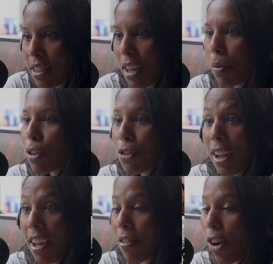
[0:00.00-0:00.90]
They want you to
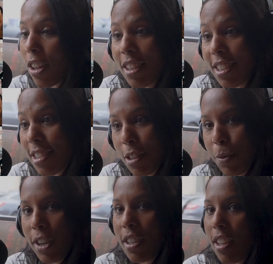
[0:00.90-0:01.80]
have all of this
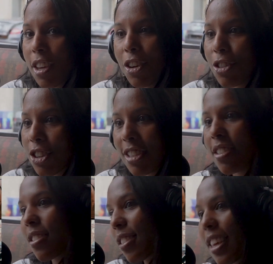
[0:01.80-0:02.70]
experience, and you're
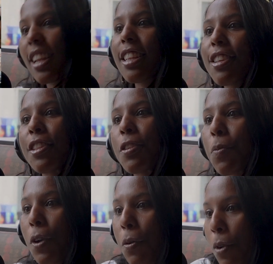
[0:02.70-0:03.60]
just getting to this
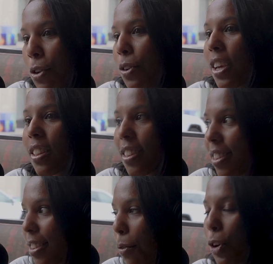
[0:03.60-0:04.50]
point where
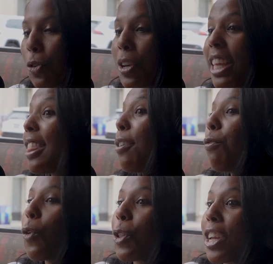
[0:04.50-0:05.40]
you need them
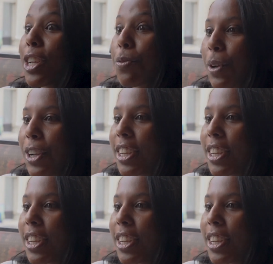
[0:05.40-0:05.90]
for the experience.